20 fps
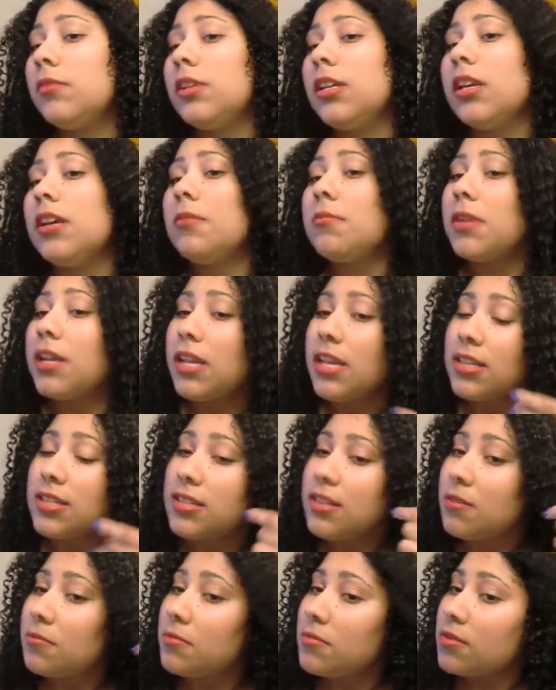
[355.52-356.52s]
yeah, my hair
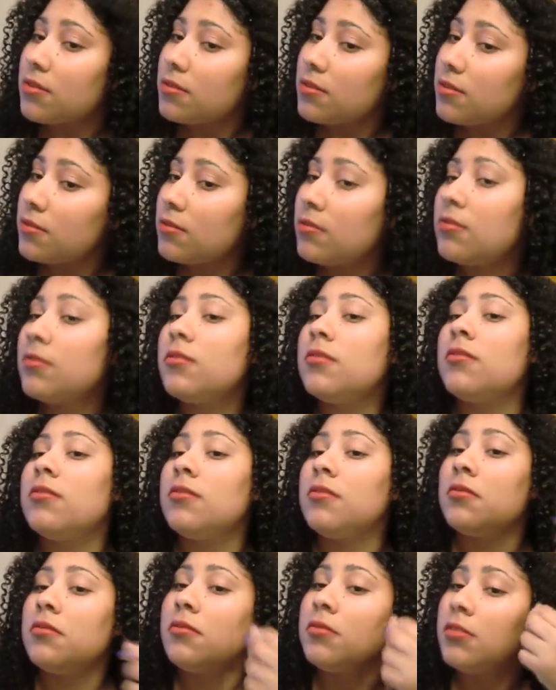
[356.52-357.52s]
seems
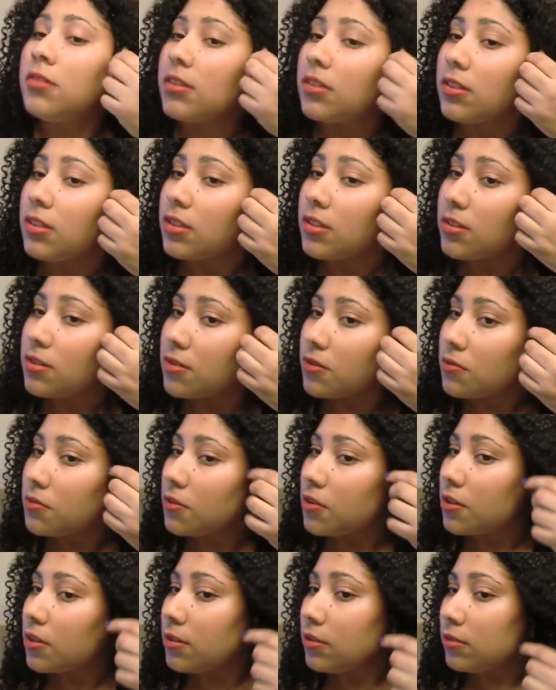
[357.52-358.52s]
good so
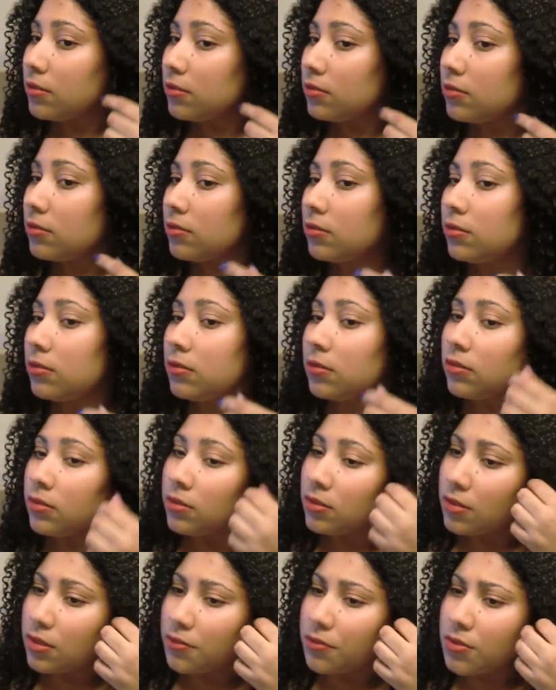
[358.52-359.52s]
far.
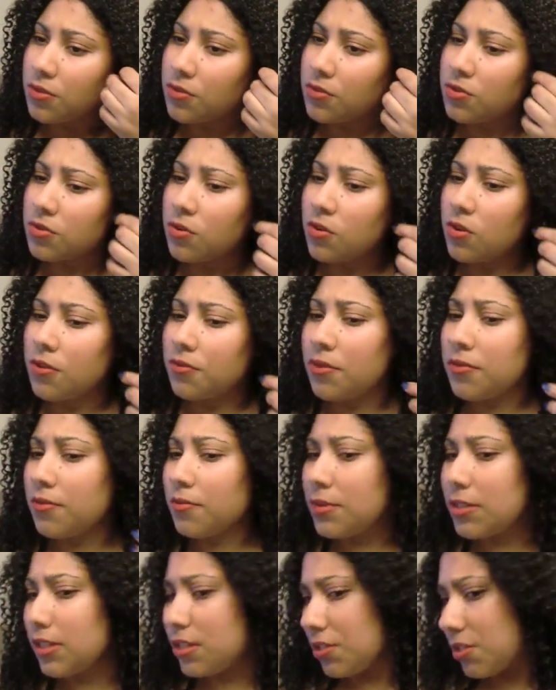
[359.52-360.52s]
Feels soft, even
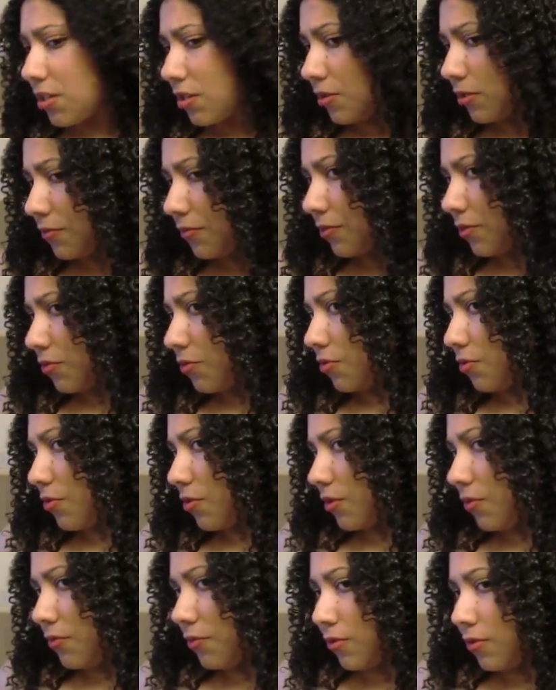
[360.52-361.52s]
with the gel, it feels
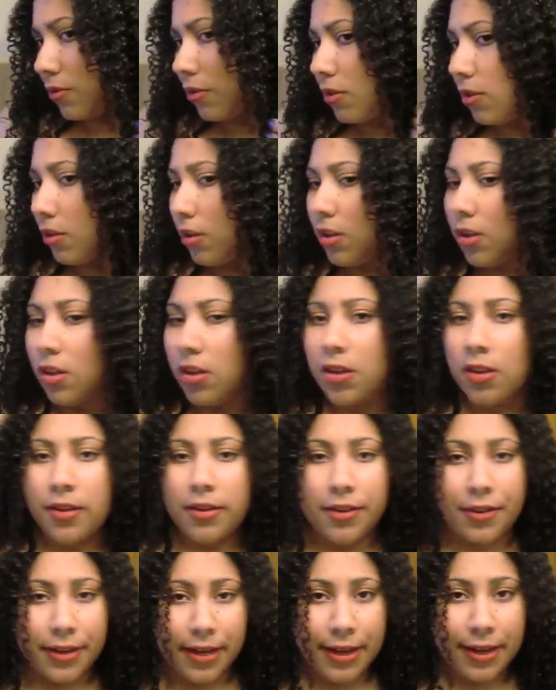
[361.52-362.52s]
soft.
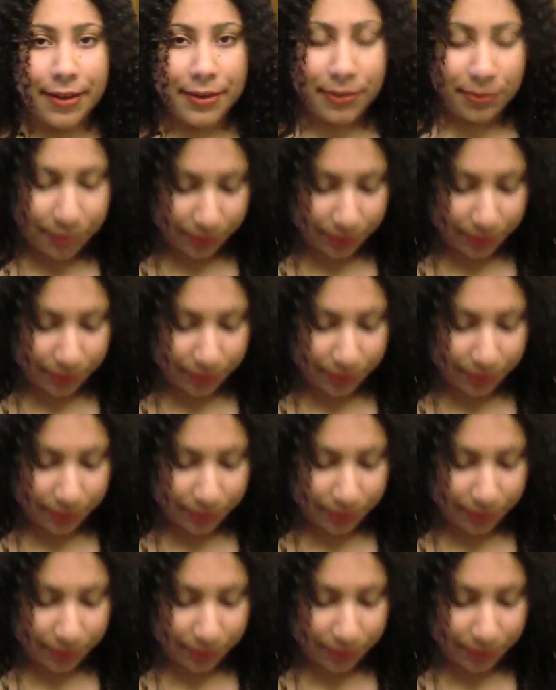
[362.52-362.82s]
Okay,